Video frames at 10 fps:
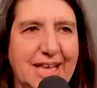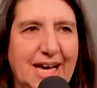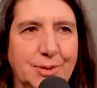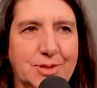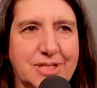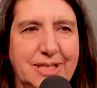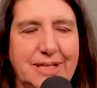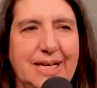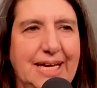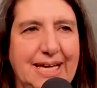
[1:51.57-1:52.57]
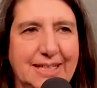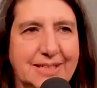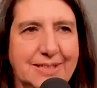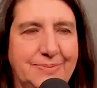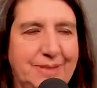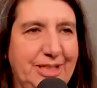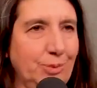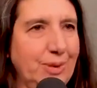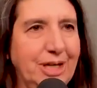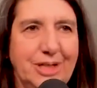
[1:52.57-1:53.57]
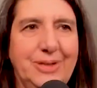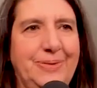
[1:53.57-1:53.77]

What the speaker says: the house, and here we are.